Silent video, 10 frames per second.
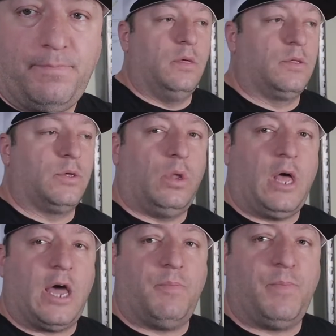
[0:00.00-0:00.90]
So a
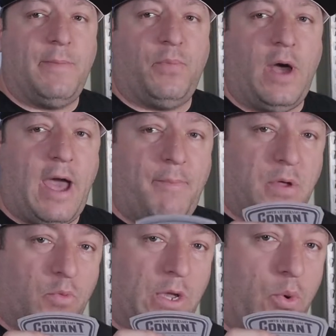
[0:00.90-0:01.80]
lot of people have
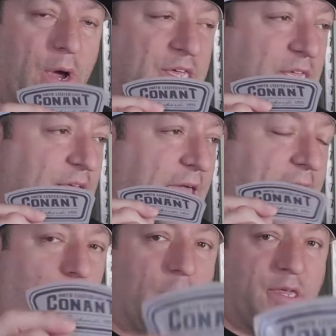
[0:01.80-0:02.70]
been requesting, hey,
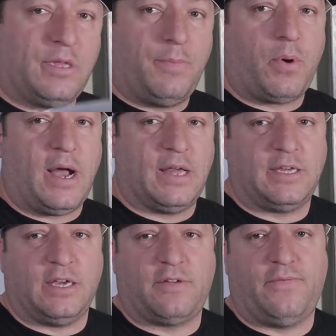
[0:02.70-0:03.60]
what's the
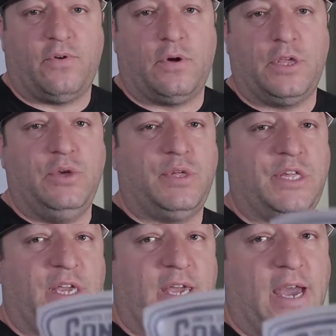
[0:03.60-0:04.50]
process for
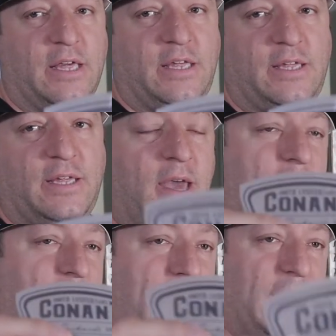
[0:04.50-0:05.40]
UCS
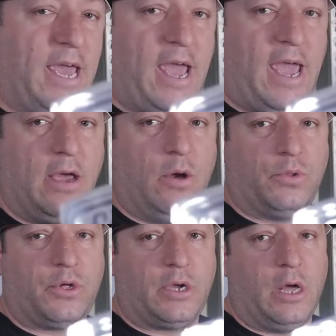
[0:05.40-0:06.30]
aka
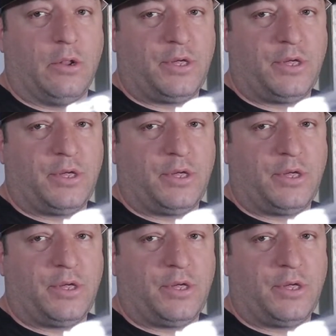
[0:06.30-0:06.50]
UltraColor